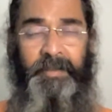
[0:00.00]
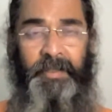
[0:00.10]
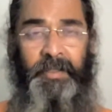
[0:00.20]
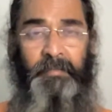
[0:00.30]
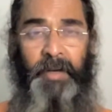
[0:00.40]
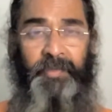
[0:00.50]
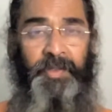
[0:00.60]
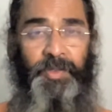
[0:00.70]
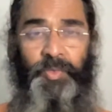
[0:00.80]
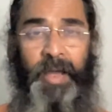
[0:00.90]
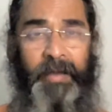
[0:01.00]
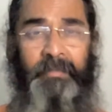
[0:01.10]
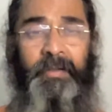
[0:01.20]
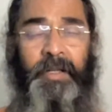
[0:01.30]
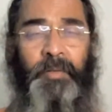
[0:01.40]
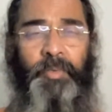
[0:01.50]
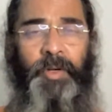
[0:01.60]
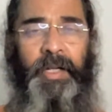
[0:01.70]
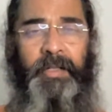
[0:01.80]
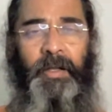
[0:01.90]
The mothers do everything to
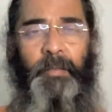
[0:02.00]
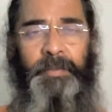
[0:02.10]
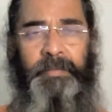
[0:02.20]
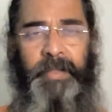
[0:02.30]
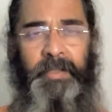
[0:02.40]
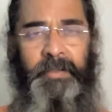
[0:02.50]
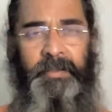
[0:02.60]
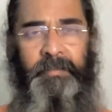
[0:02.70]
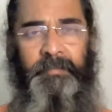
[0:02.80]
protect their offsprings.